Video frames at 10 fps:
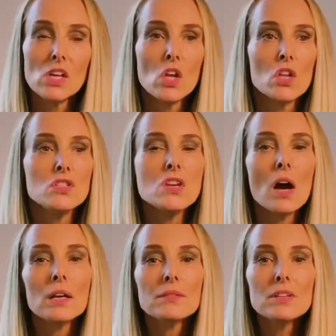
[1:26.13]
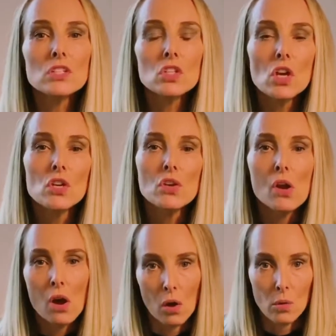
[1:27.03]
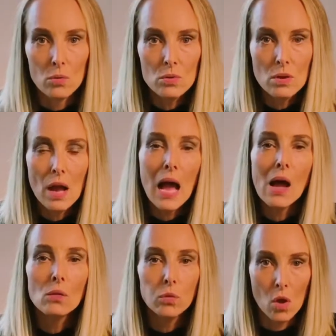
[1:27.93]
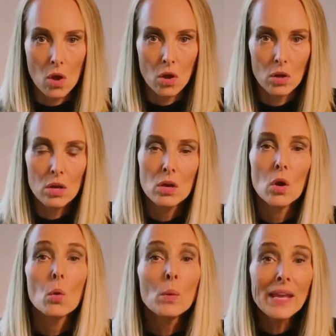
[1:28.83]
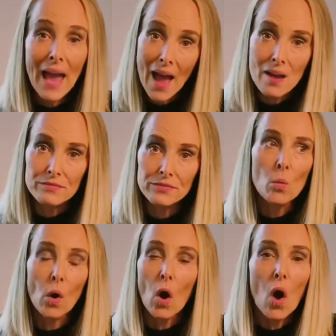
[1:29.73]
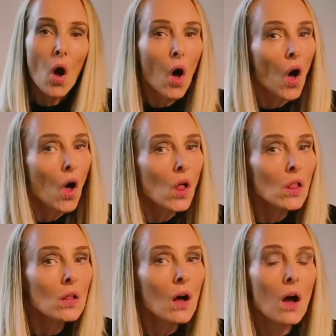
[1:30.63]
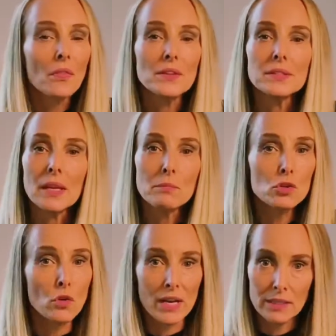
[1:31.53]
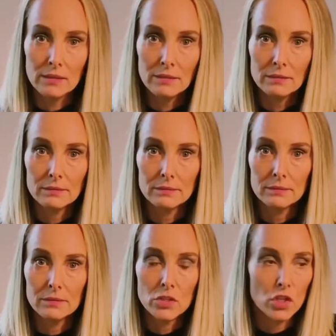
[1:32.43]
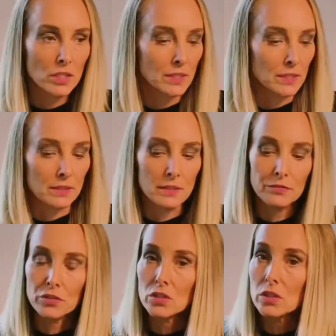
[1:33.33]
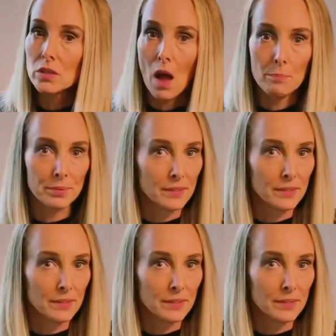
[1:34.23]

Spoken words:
None of us know how long we have. We're all on the same train, just at different stops,